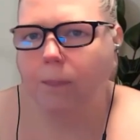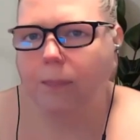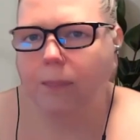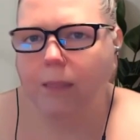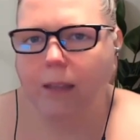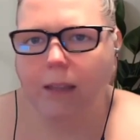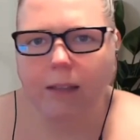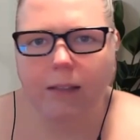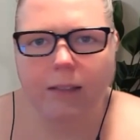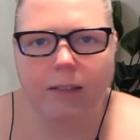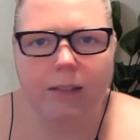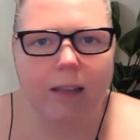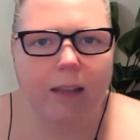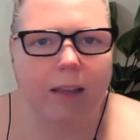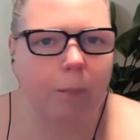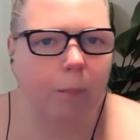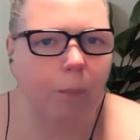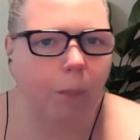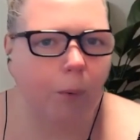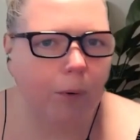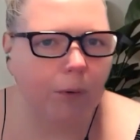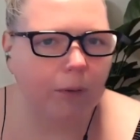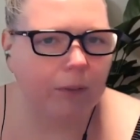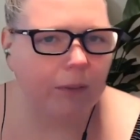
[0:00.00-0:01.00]
Things like
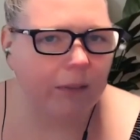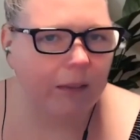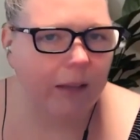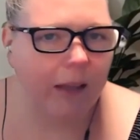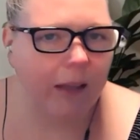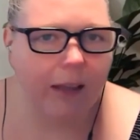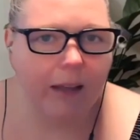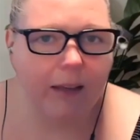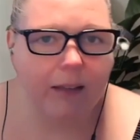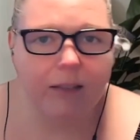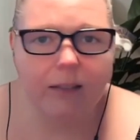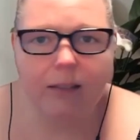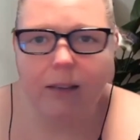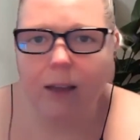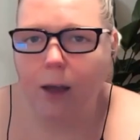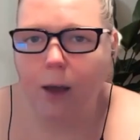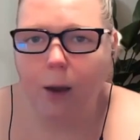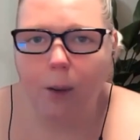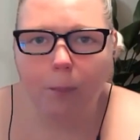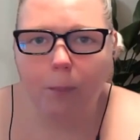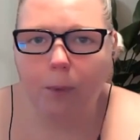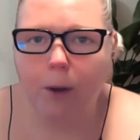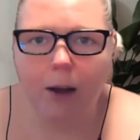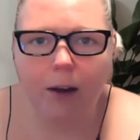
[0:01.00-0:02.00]
important links,
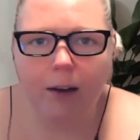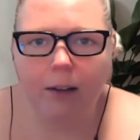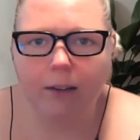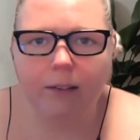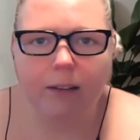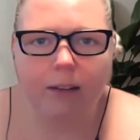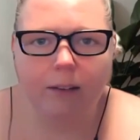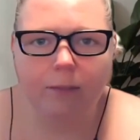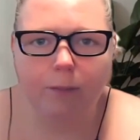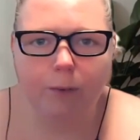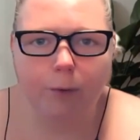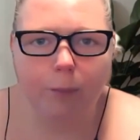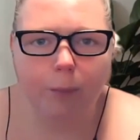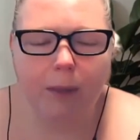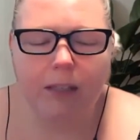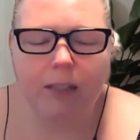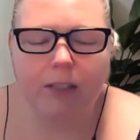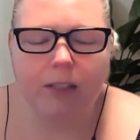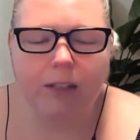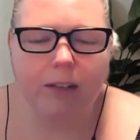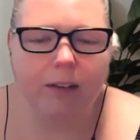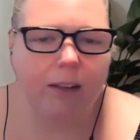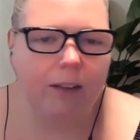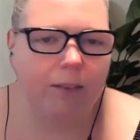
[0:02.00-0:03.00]
product
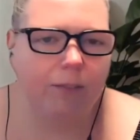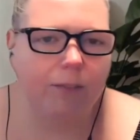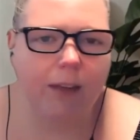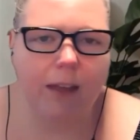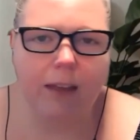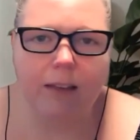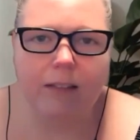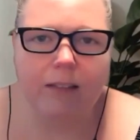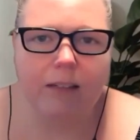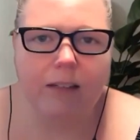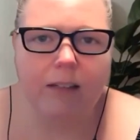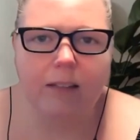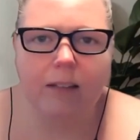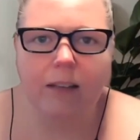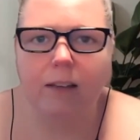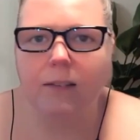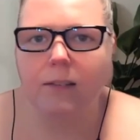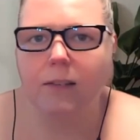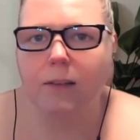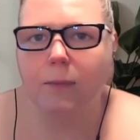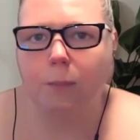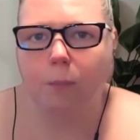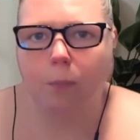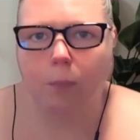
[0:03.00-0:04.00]
information, event
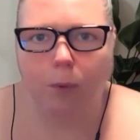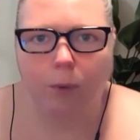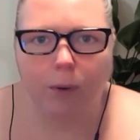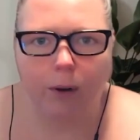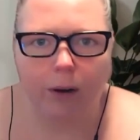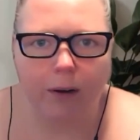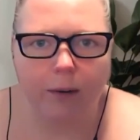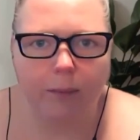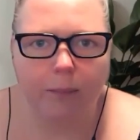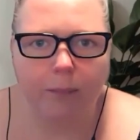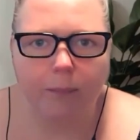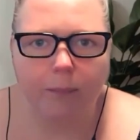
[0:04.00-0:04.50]
details, and more.